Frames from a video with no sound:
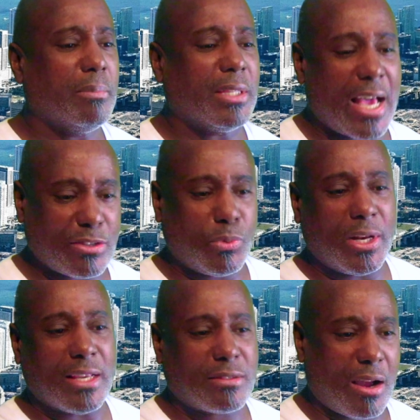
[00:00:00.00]
But that's
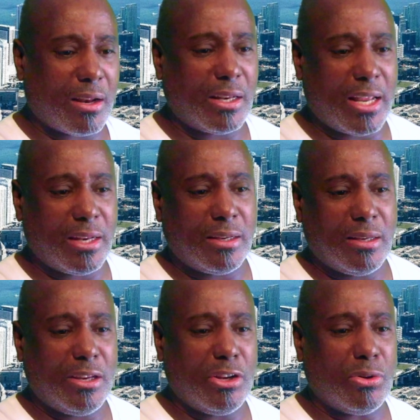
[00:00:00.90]
when they start
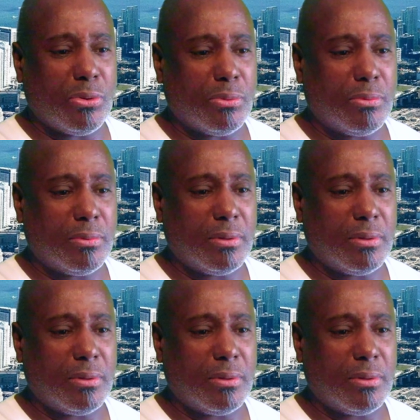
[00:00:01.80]
letting, you know,